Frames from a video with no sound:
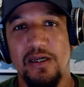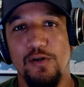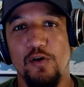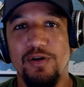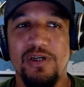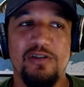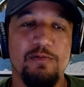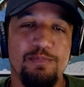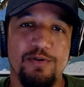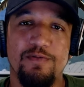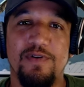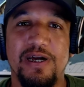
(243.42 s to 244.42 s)
No need to
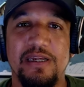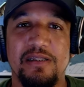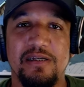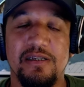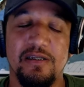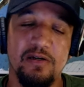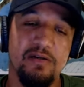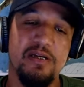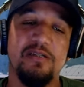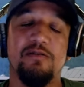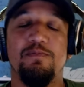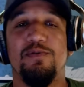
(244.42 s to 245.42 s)
prove anything. No
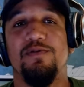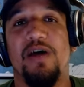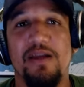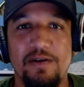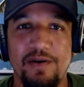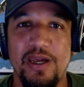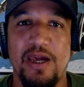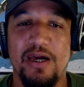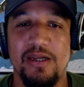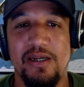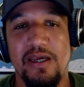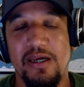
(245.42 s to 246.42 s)
need to prove that you're here
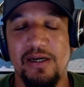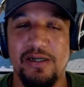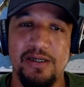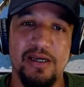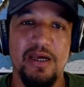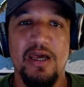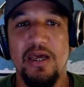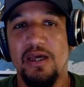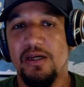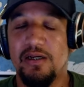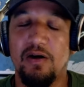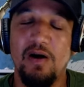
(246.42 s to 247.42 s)
legally.
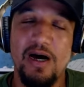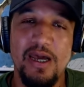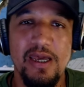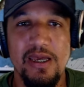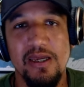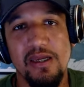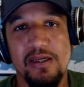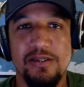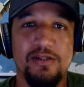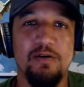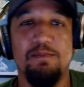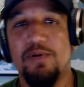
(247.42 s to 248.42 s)
Go ahead,
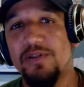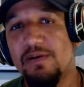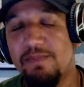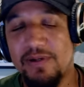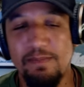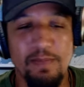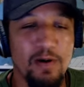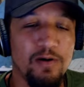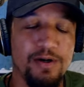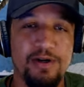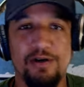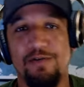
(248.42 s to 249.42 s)
jump over the
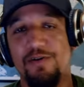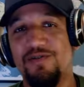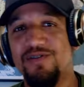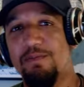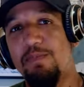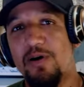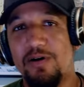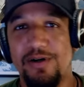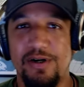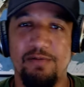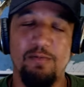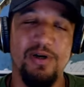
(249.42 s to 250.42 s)
border, cross the
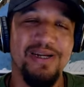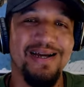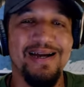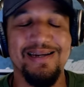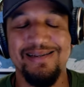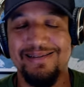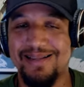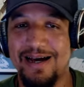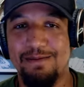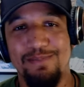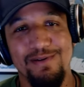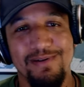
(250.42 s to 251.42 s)
border. We're not gonna
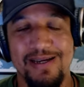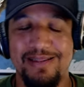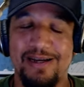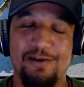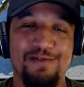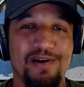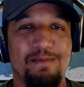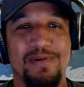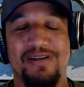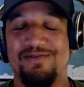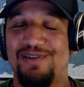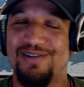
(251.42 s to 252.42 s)
stop you. Like the current
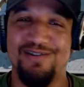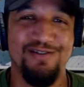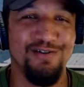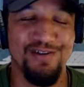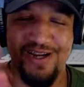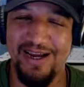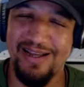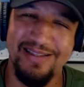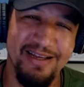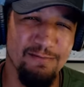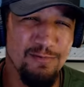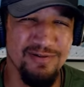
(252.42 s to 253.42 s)
administration don't care.
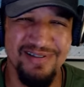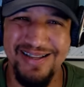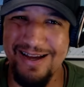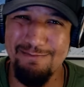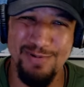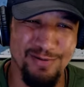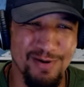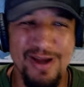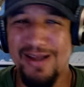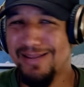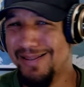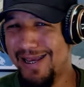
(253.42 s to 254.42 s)
They won't stop you.
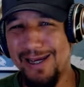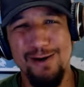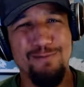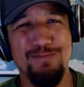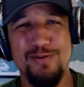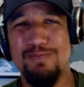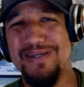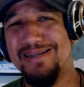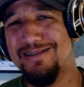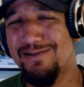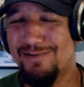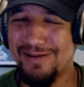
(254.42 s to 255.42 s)
Then come to
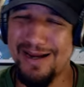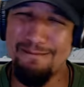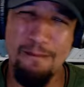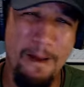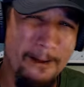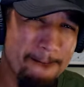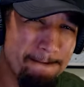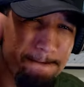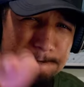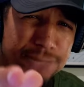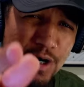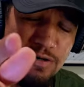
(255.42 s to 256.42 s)
Minnesota and
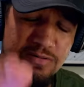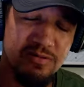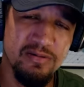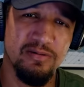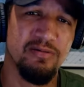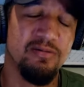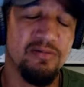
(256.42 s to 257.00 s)
boom,